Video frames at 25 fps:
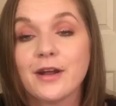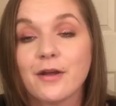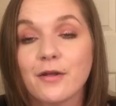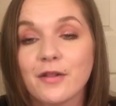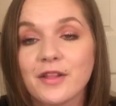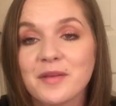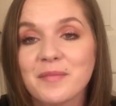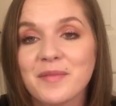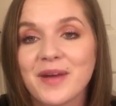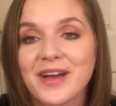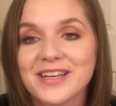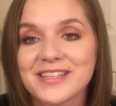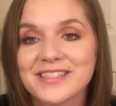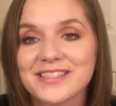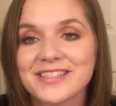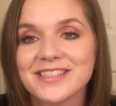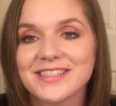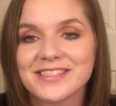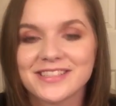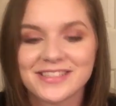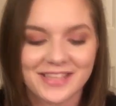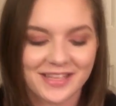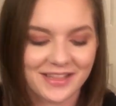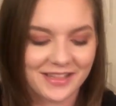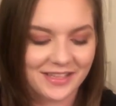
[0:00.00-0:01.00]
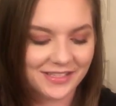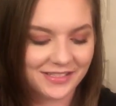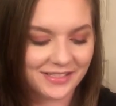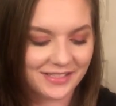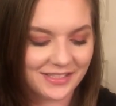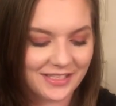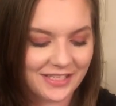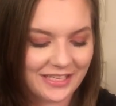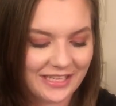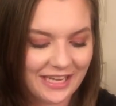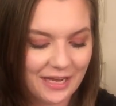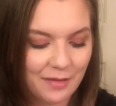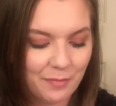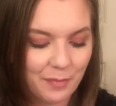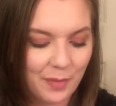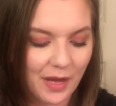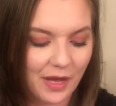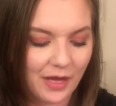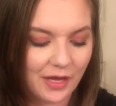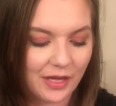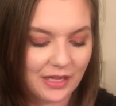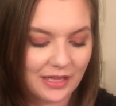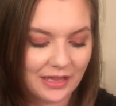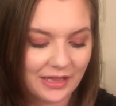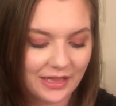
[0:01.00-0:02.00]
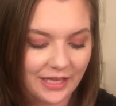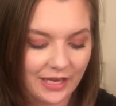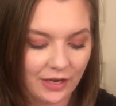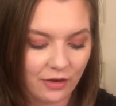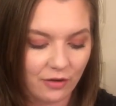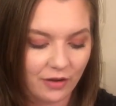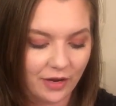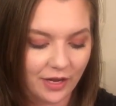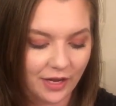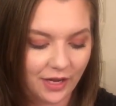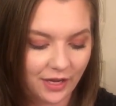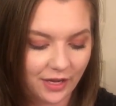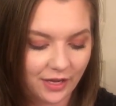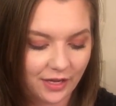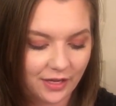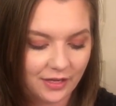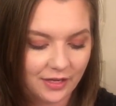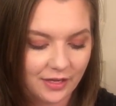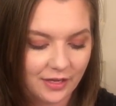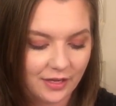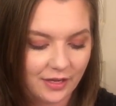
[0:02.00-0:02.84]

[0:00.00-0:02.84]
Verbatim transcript: It only makes sense that this deep clearing